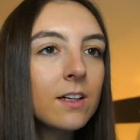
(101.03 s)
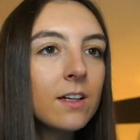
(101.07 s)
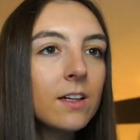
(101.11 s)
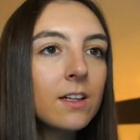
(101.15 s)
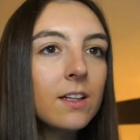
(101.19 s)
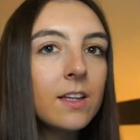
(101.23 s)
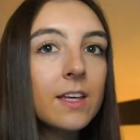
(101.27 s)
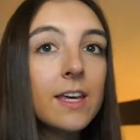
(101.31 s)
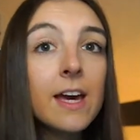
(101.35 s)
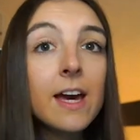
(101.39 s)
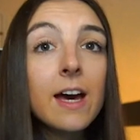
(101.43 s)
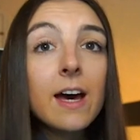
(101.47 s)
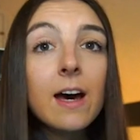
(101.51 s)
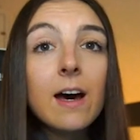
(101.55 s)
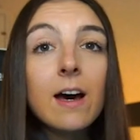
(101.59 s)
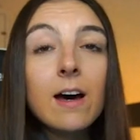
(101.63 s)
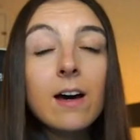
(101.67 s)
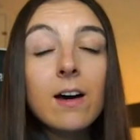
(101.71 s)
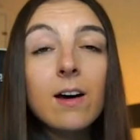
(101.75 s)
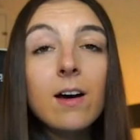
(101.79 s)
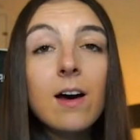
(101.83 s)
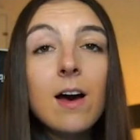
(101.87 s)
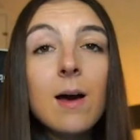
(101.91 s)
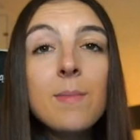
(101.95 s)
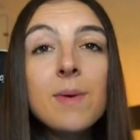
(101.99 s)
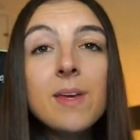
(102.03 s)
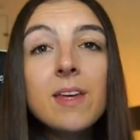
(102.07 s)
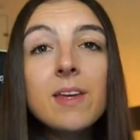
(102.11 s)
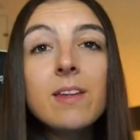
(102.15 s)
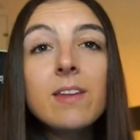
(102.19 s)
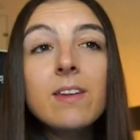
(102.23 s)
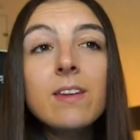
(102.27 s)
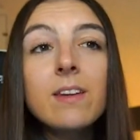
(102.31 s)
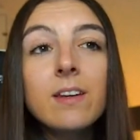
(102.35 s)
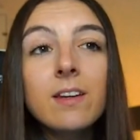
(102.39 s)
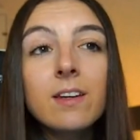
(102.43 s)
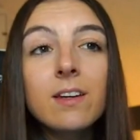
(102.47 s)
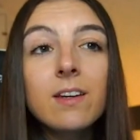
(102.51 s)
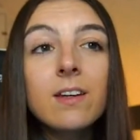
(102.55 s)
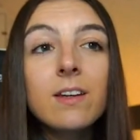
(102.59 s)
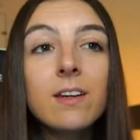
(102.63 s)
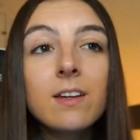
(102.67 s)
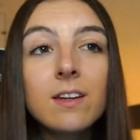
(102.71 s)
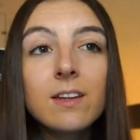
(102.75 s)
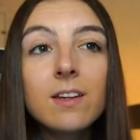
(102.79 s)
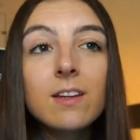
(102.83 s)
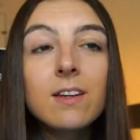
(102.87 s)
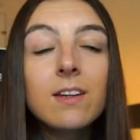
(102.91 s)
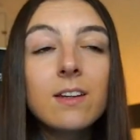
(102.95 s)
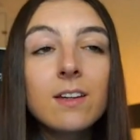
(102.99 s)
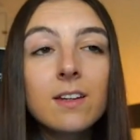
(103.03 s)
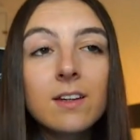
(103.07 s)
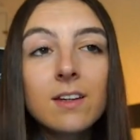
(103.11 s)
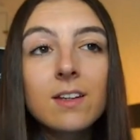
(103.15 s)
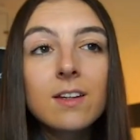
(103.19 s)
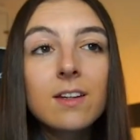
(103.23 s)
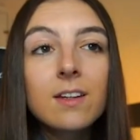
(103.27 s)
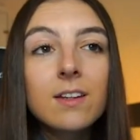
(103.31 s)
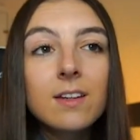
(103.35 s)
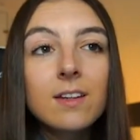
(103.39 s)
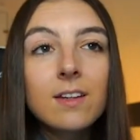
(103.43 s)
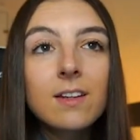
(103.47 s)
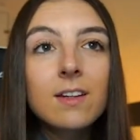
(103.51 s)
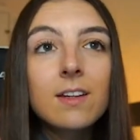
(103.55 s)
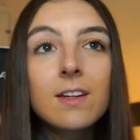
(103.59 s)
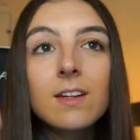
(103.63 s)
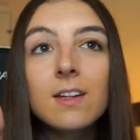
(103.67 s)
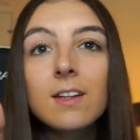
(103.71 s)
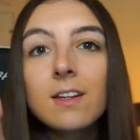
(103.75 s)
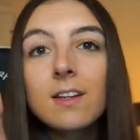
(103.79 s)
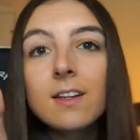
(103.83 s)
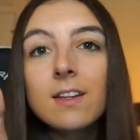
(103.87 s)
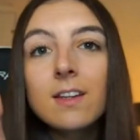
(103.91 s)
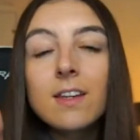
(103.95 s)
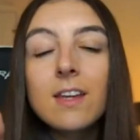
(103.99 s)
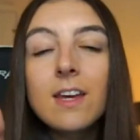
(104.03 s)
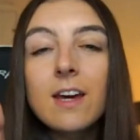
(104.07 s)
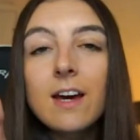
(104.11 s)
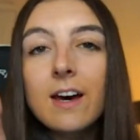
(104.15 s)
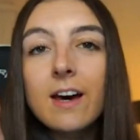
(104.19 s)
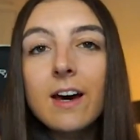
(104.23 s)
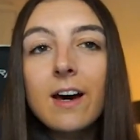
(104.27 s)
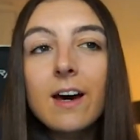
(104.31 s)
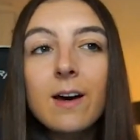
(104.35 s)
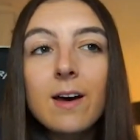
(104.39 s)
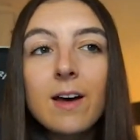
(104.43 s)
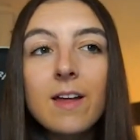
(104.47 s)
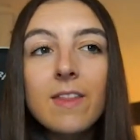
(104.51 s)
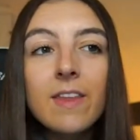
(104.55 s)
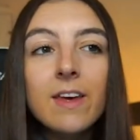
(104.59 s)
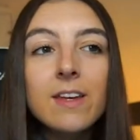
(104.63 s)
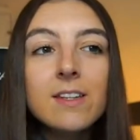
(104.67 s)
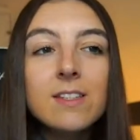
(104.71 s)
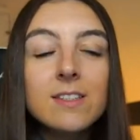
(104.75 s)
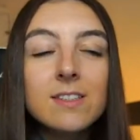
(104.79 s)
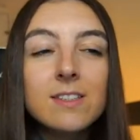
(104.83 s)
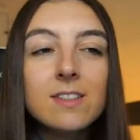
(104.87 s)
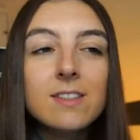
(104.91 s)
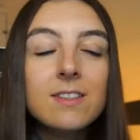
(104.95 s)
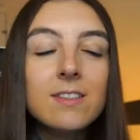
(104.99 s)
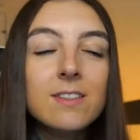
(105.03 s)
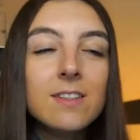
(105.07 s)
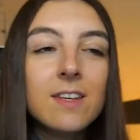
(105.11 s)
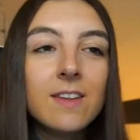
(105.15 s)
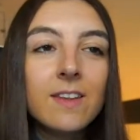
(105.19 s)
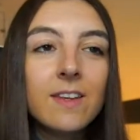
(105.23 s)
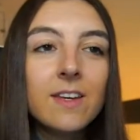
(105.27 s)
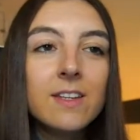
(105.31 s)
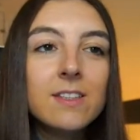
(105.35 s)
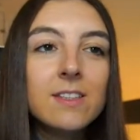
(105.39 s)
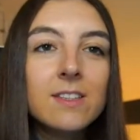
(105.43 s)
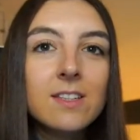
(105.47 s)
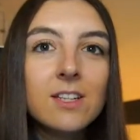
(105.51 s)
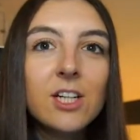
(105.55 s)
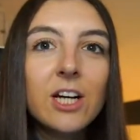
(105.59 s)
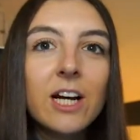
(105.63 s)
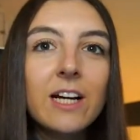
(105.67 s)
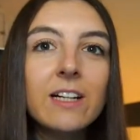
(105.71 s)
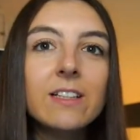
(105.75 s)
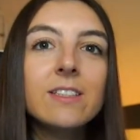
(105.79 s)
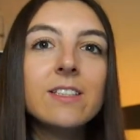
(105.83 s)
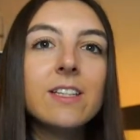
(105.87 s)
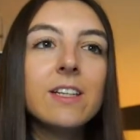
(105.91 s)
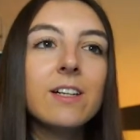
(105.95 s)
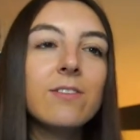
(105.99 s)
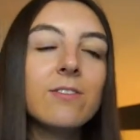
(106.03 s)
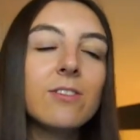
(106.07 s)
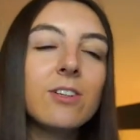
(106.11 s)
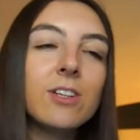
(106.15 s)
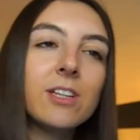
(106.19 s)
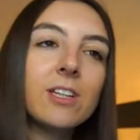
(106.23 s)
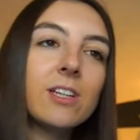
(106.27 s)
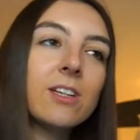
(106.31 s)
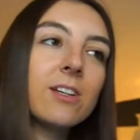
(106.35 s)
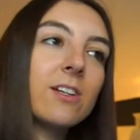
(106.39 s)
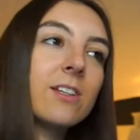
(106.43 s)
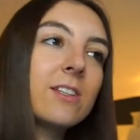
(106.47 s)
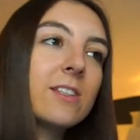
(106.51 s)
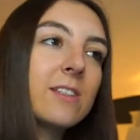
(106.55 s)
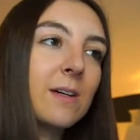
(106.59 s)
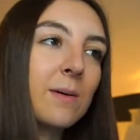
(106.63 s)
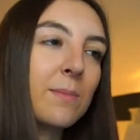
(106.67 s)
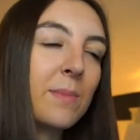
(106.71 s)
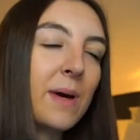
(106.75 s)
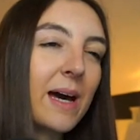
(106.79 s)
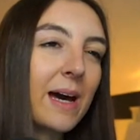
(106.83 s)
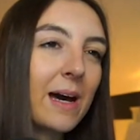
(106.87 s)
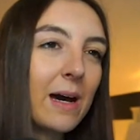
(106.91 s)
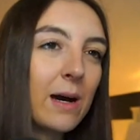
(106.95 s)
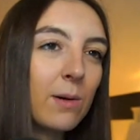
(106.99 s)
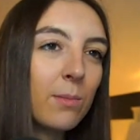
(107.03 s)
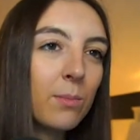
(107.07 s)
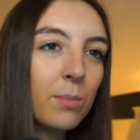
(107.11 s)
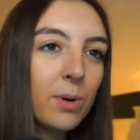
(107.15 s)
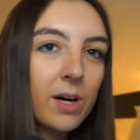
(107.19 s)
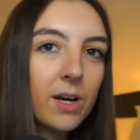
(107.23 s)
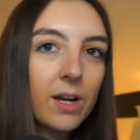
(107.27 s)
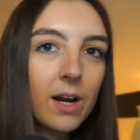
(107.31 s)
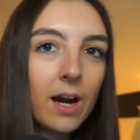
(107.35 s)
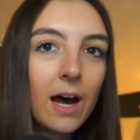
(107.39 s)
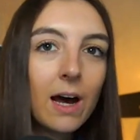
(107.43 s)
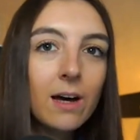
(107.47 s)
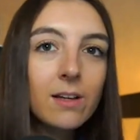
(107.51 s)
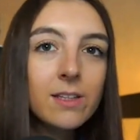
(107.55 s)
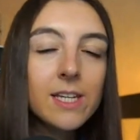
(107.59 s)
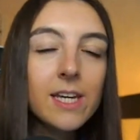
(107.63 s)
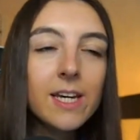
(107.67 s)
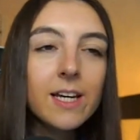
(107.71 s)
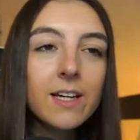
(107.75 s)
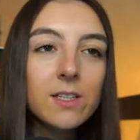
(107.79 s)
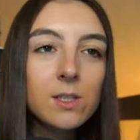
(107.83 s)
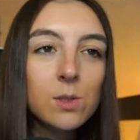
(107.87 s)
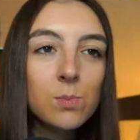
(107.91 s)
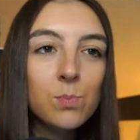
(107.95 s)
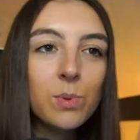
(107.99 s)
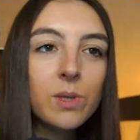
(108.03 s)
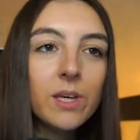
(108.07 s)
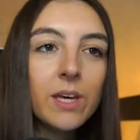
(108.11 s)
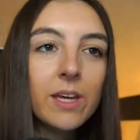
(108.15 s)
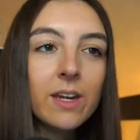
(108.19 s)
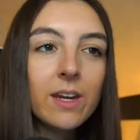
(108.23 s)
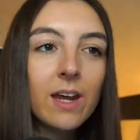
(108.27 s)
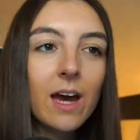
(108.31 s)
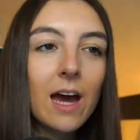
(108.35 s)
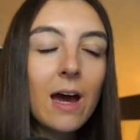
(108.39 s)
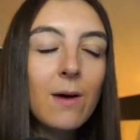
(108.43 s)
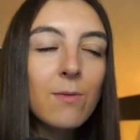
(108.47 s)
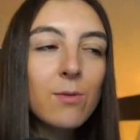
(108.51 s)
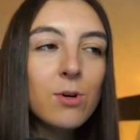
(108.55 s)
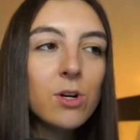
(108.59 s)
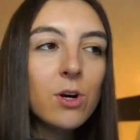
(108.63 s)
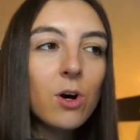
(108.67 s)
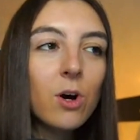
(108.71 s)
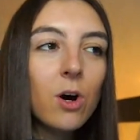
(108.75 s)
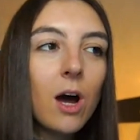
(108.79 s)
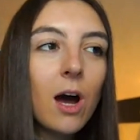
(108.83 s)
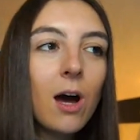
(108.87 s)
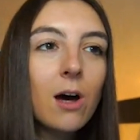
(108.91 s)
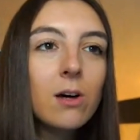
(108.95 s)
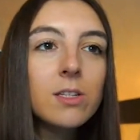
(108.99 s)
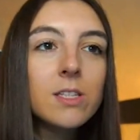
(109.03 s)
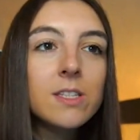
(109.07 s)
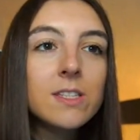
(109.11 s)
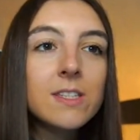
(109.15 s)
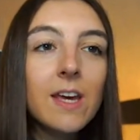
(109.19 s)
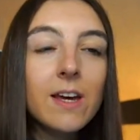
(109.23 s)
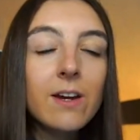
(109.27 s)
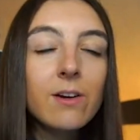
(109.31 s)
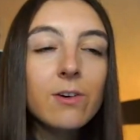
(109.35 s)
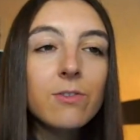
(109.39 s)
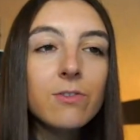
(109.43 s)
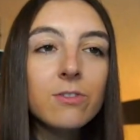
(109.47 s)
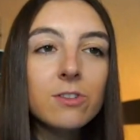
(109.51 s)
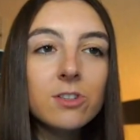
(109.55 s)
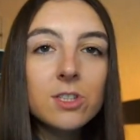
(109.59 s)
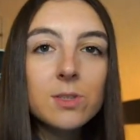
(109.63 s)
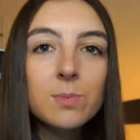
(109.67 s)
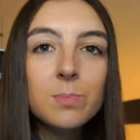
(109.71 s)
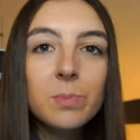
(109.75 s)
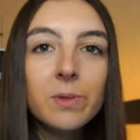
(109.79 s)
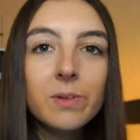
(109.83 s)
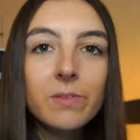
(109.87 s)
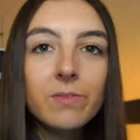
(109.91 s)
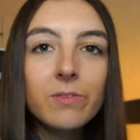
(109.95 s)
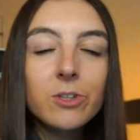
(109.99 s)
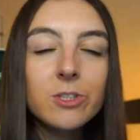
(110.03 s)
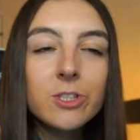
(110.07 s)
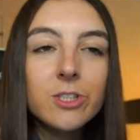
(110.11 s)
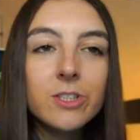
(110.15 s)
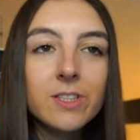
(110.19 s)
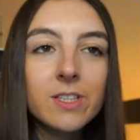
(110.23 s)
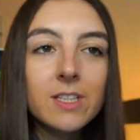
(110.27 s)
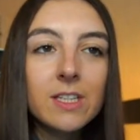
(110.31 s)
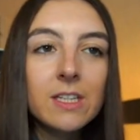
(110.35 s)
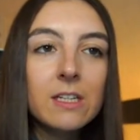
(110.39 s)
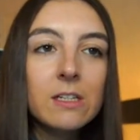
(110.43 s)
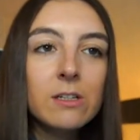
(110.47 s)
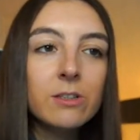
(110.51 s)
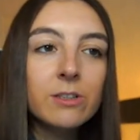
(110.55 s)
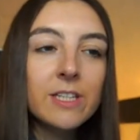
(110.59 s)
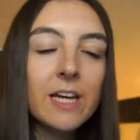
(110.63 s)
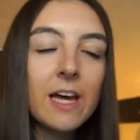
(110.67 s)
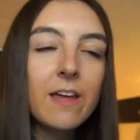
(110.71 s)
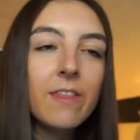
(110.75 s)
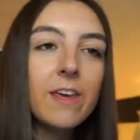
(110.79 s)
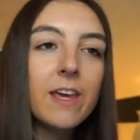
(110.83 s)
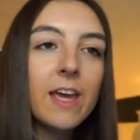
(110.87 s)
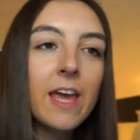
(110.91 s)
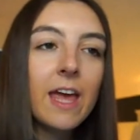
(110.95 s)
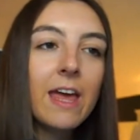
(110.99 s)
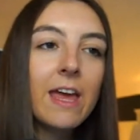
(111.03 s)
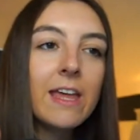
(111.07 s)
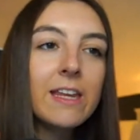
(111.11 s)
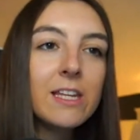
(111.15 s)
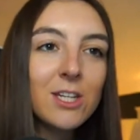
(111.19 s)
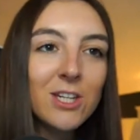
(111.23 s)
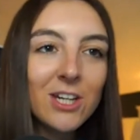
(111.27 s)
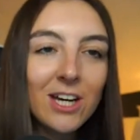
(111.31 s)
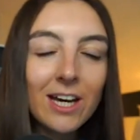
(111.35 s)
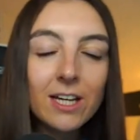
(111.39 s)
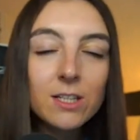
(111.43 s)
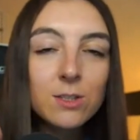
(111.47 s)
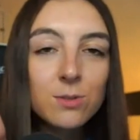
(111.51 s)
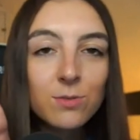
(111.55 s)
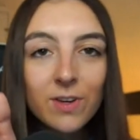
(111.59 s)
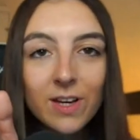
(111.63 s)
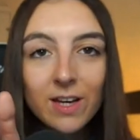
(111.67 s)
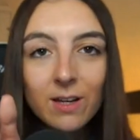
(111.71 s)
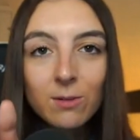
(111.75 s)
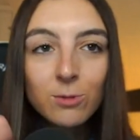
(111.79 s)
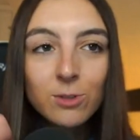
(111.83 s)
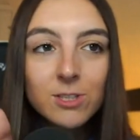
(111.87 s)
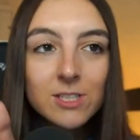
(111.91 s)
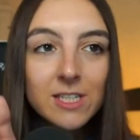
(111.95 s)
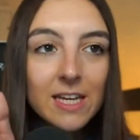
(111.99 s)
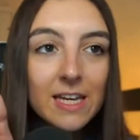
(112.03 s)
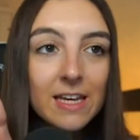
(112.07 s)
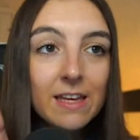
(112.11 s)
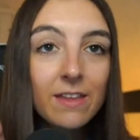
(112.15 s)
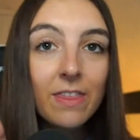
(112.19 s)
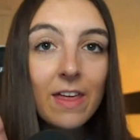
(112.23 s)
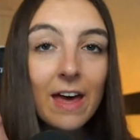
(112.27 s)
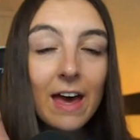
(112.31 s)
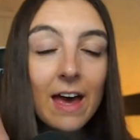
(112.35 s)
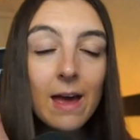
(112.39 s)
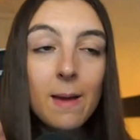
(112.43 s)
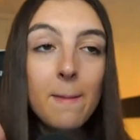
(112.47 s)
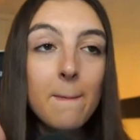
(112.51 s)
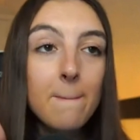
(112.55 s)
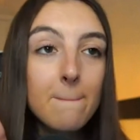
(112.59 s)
Yeah, I mean, yeah, unless the Giants get really good somehow, but I'll take a split. I'll settle for a split versus the Eagles. I think any Giants fan would take that.